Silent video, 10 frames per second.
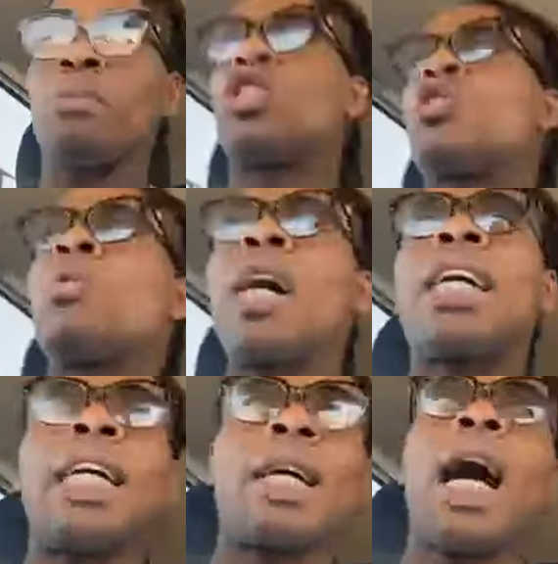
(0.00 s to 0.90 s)
I'm
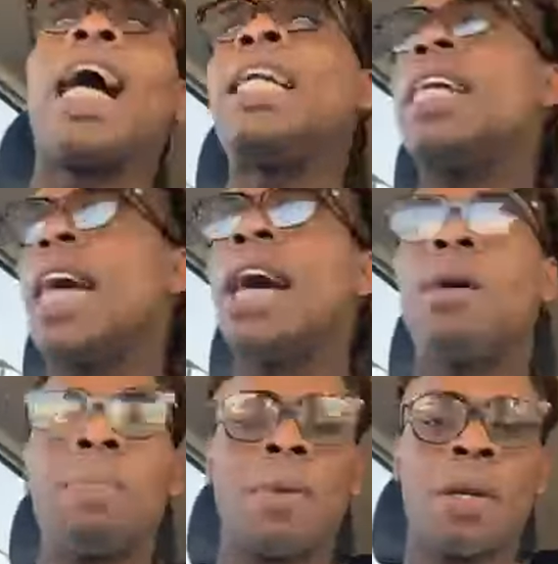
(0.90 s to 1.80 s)
struggling. I need
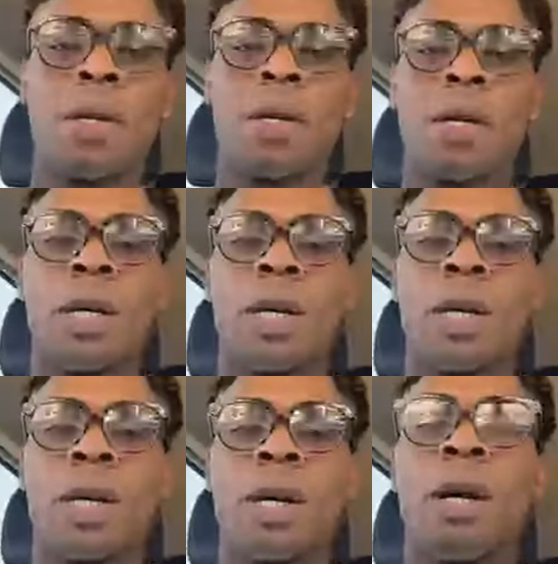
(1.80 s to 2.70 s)
help.
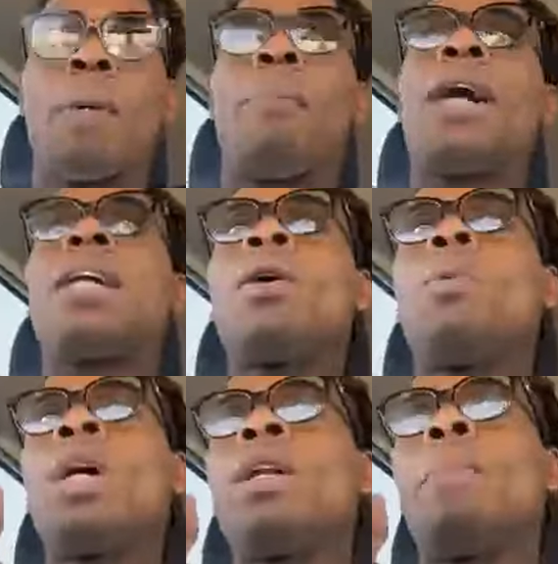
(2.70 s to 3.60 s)
But
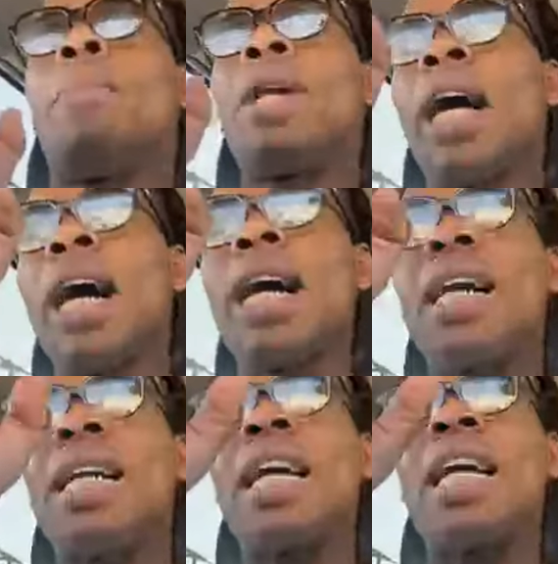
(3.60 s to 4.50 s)
when the
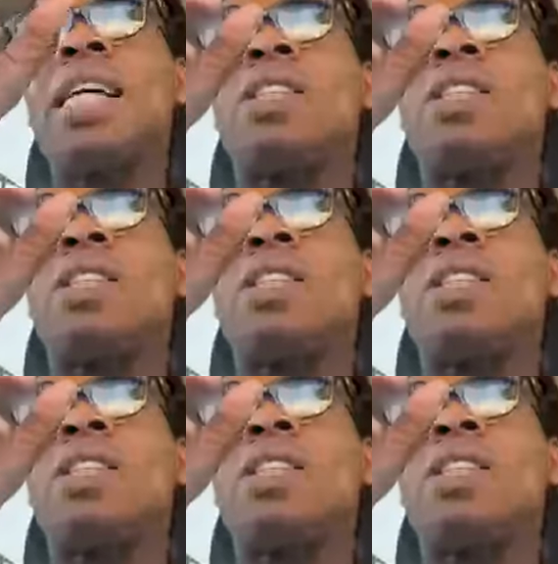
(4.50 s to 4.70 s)
blood